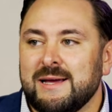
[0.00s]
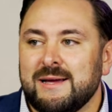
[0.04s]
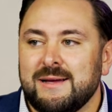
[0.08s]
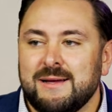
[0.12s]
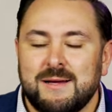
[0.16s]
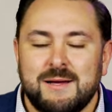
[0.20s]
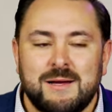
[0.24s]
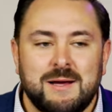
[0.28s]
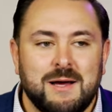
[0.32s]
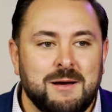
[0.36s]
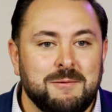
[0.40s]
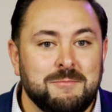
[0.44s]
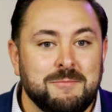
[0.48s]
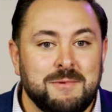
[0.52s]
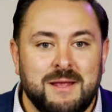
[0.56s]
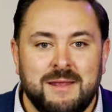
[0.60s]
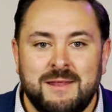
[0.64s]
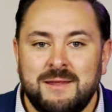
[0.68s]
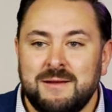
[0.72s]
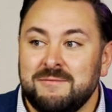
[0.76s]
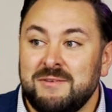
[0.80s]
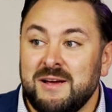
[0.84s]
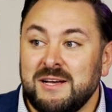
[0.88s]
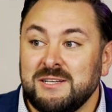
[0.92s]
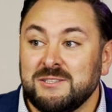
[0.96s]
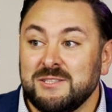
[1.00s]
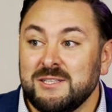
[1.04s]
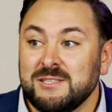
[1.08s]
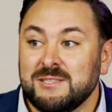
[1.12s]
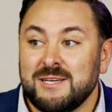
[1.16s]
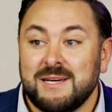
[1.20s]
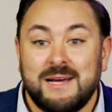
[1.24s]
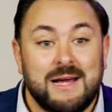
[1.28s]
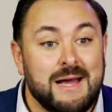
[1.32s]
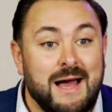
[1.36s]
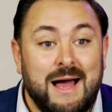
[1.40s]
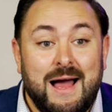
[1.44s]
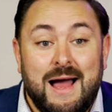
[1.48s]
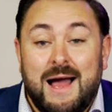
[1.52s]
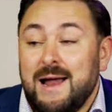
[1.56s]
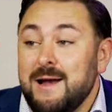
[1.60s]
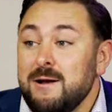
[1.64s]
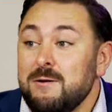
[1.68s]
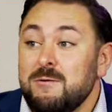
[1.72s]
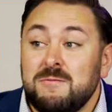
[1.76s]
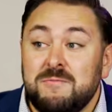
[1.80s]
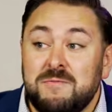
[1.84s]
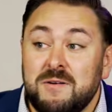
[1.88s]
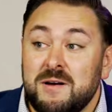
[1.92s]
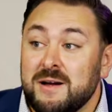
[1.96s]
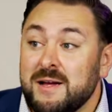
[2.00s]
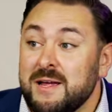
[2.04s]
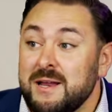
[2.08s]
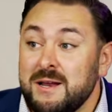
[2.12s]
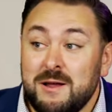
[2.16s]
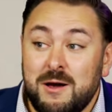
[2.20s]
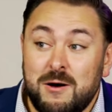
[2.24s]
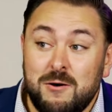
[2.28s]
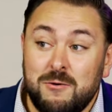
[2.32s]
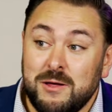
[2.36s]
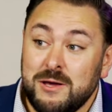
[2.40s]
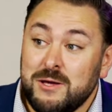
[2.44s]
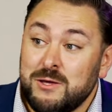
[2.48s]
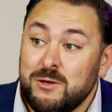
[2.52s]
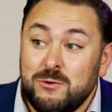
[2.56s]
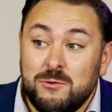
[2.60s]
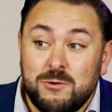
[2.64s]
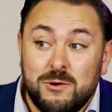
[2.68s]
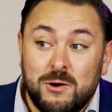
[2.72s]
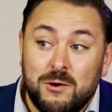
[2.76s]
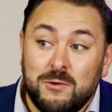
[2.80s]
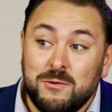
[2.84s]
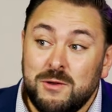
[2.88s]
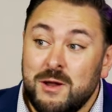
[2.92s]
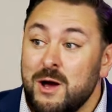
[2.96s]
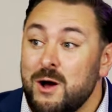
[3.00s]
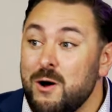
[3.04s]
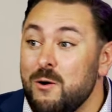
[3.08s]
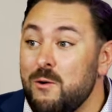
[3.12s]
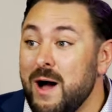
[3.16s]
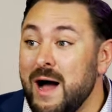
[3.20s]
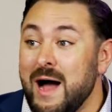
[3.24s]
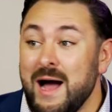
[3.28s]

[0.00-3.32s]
Like, I'm, and then eventually it's like, I don't fucking know. Like, you don't know.